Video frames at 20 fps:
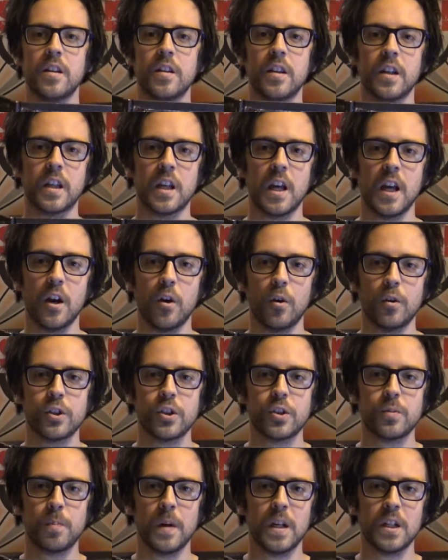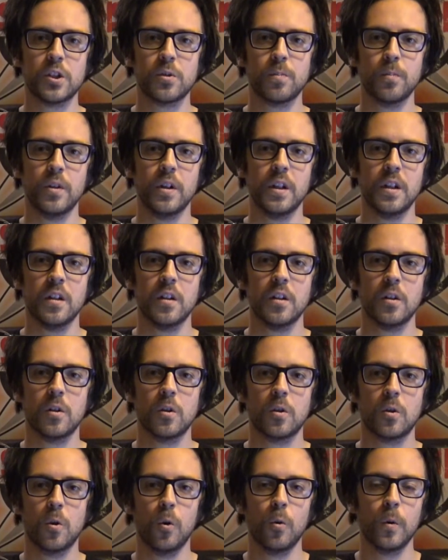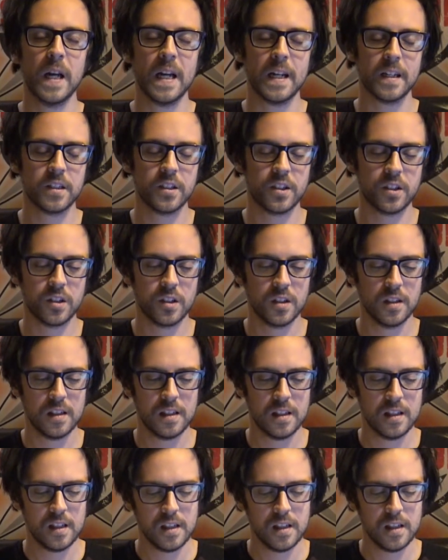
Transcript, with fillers: the Chaos Space Marine Codex.